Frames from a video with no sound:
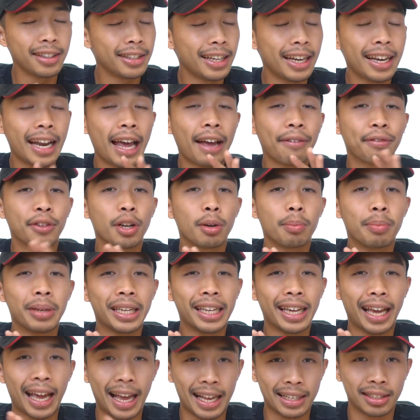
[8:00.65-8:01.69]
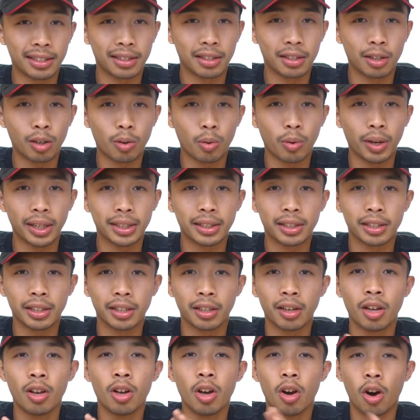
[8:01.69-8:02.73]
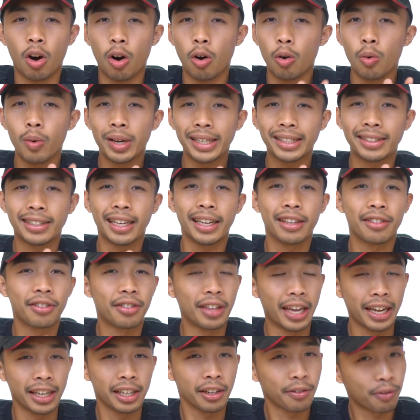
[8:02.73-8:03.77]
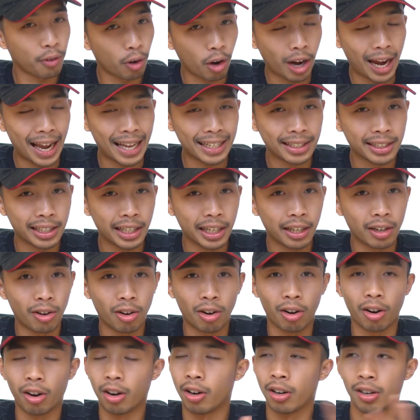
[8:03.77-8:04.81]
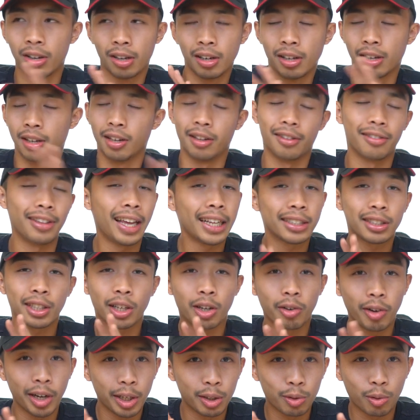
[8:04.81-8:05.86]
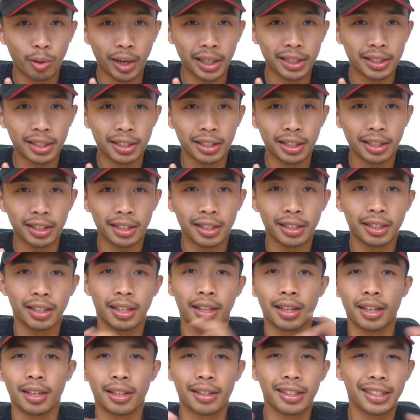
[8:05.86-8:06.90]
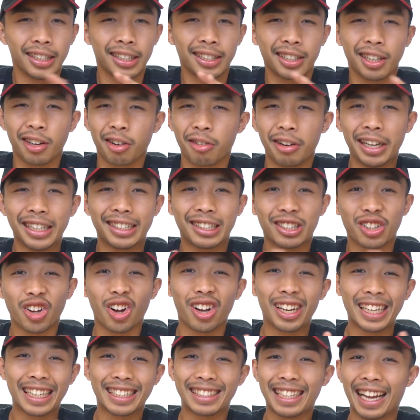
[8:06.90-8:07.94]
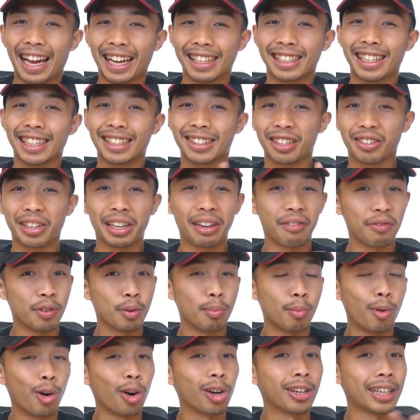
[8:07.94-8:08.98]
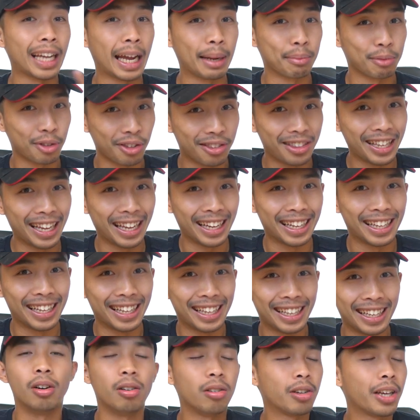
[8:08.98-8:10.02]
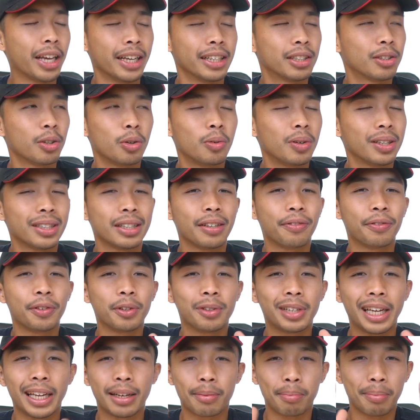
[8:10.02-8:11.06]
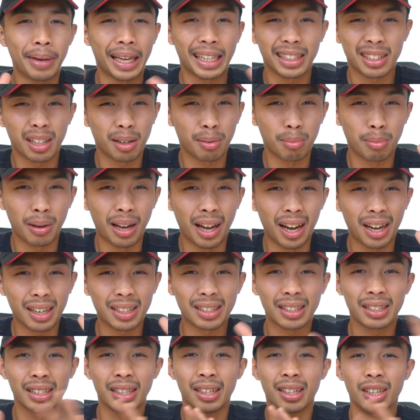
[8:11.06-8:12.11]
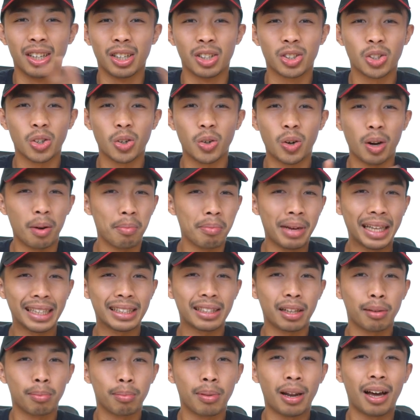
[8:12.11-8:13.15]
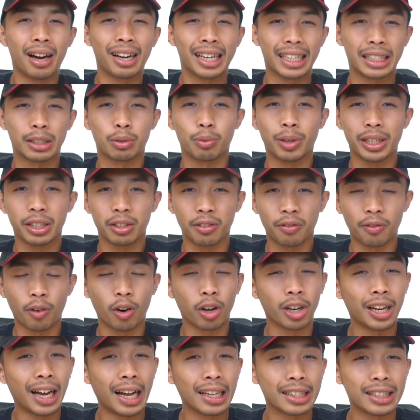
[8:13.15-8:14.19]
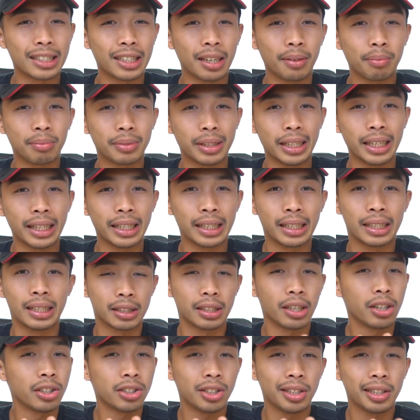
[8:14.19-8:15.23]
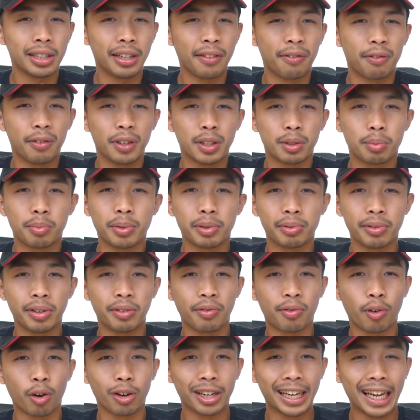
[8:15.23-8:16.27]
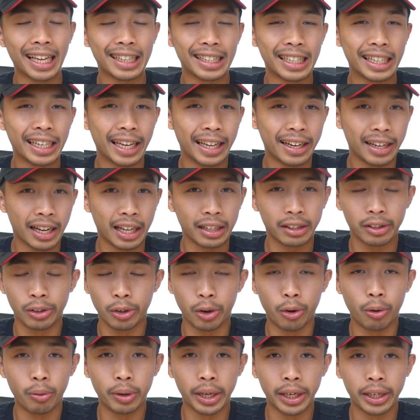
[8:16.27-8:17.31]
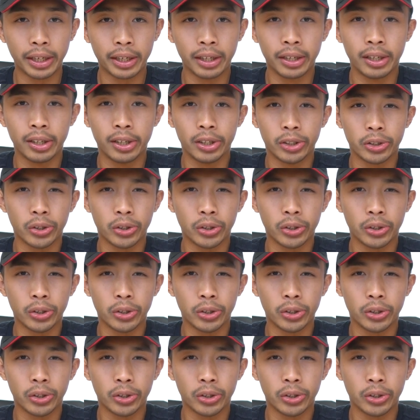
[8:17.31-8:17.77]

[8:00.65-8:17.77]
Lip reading: And then after being asked the question, always say thank you for asking or that's a great question. This is a great stalling tactic to give you more time to think. Okay, so what if you get mental blocks? So a mental block is when you forgot something. There's a difference between forgetting and not knowing.